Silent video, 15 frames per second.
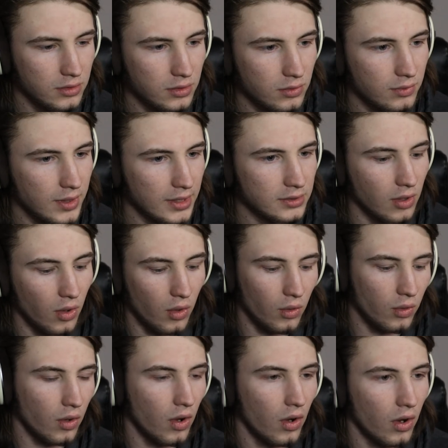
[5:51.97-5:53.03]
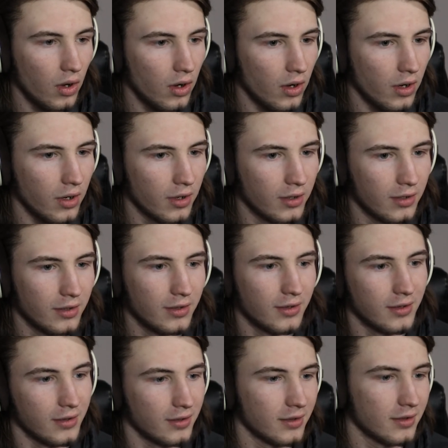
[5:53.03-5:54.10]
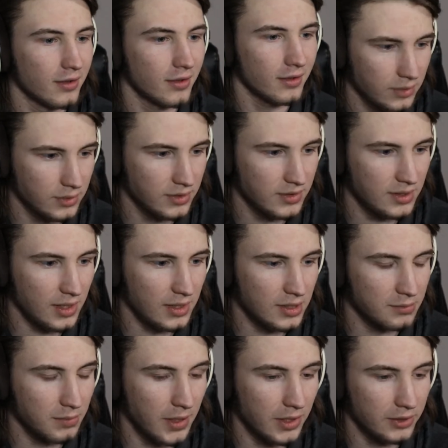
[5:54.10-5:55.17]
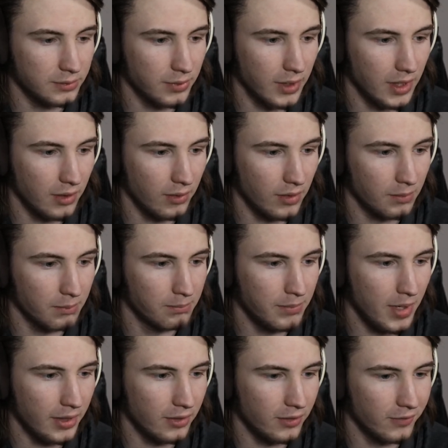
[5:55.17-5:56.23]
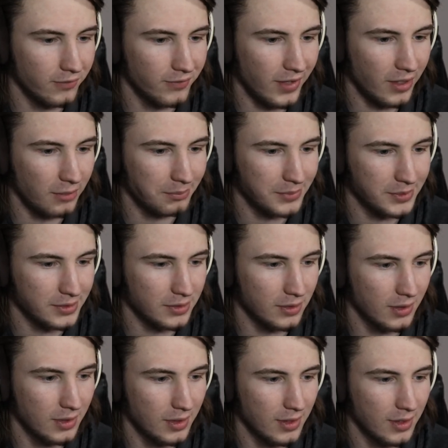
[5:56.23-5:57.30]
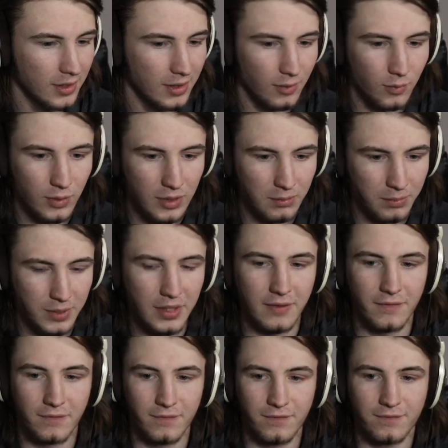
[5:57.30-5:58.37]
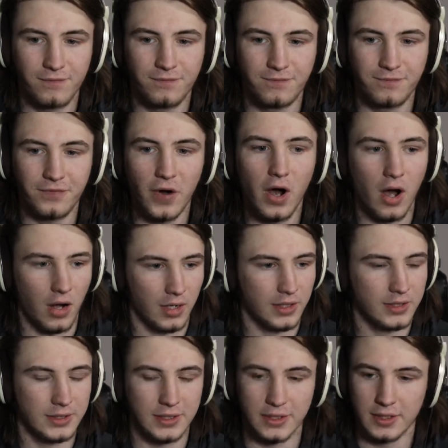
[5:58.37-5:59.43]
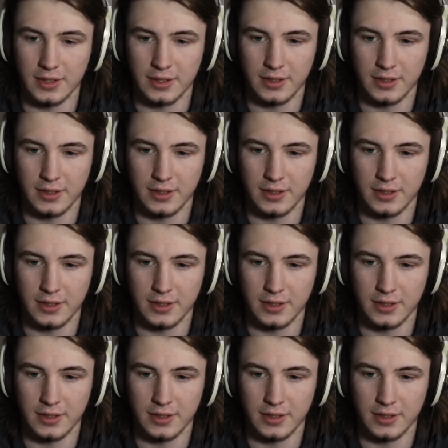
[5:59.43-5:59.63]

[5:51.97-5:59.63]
Dude, that's a whole car. 6 miles per hour. Michael Phelps. We'd be fucked.